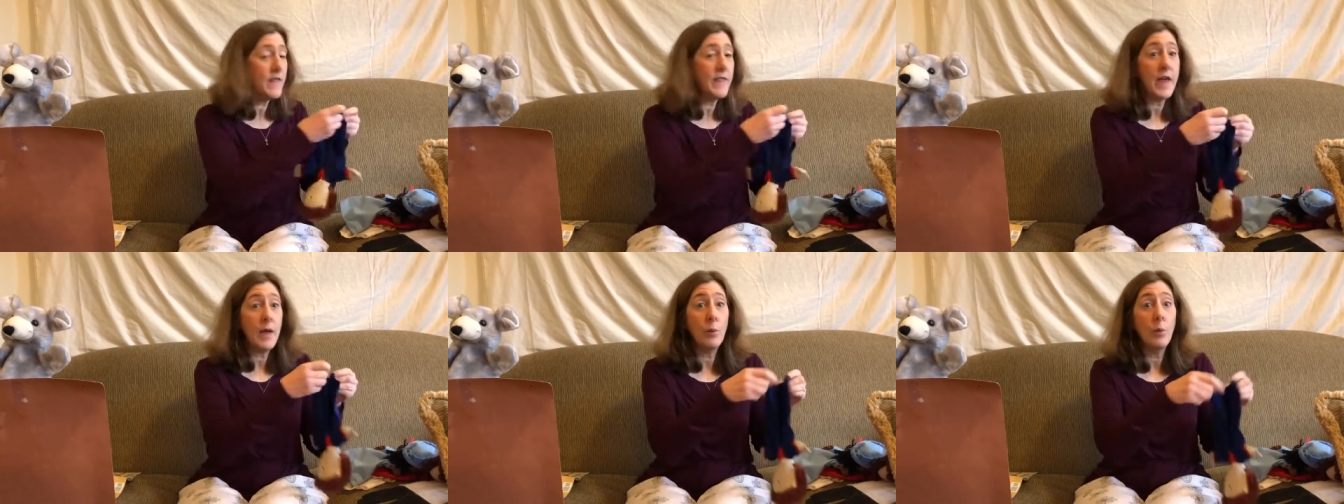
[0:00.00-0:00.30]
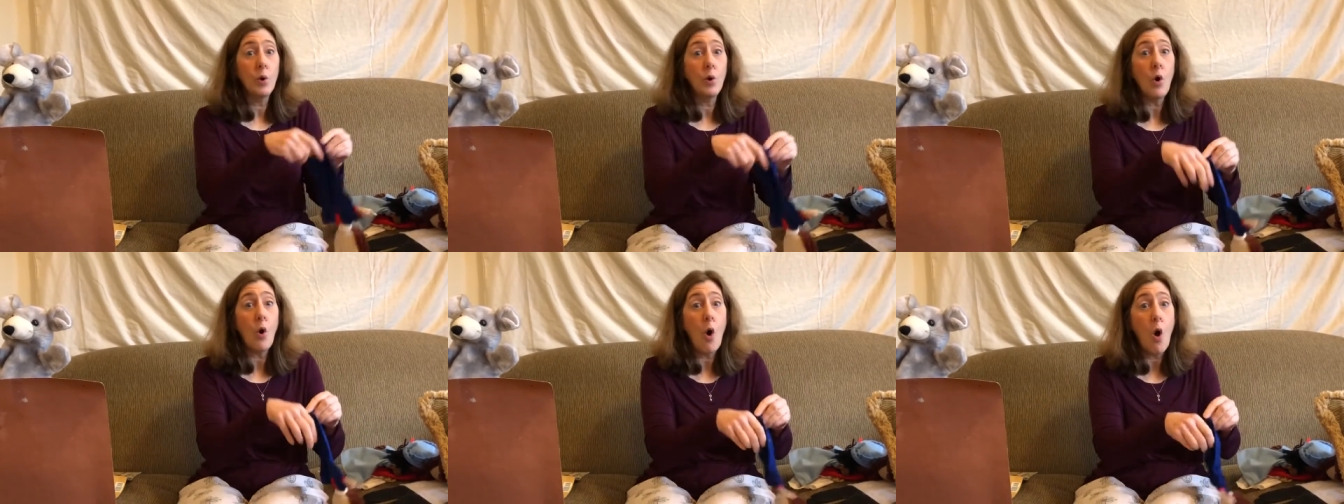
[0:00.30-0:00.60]
and they
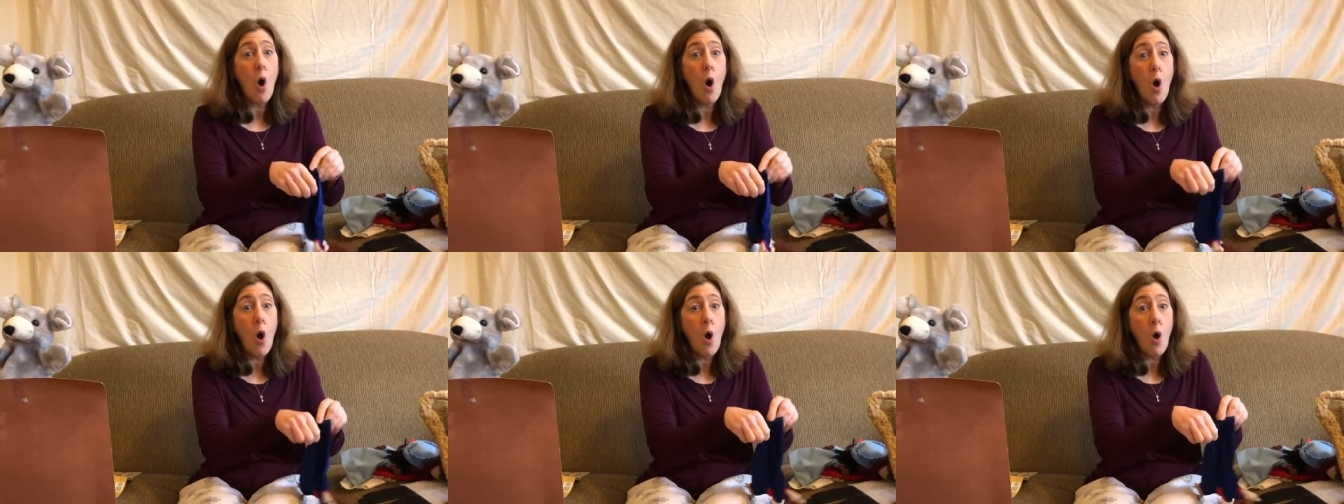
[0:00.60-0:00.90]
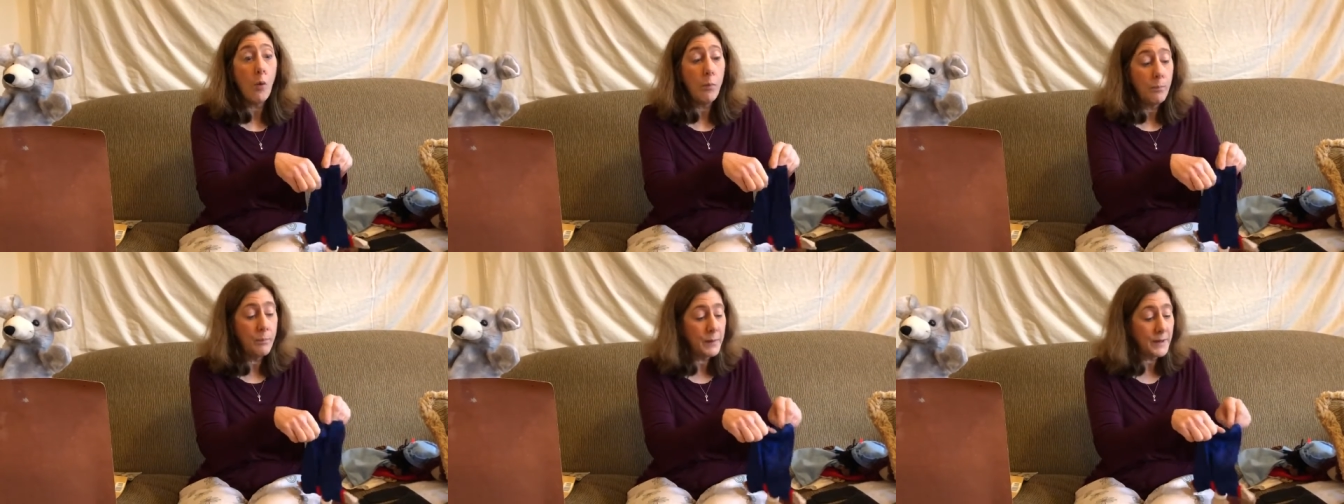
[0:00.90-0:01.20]
were
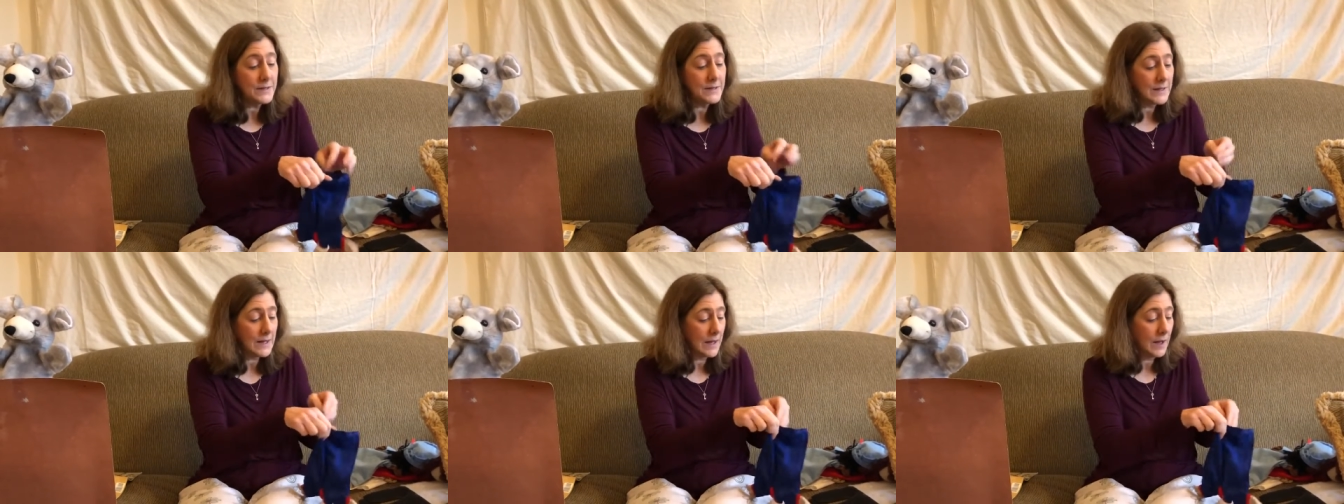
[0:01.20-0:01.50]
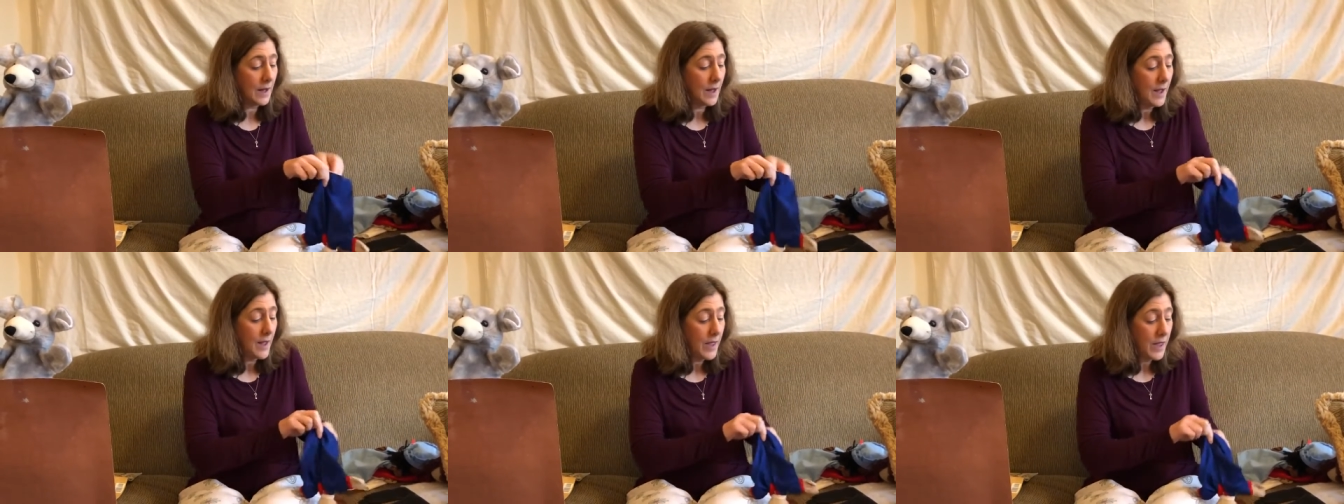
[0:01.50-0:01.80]
all
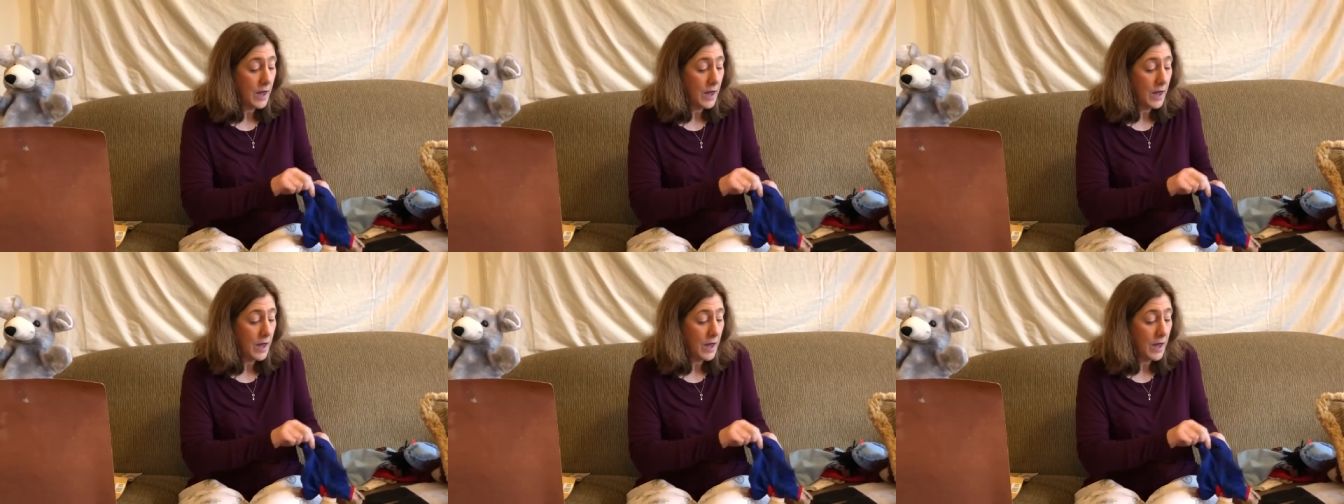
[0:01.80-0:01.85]
busy.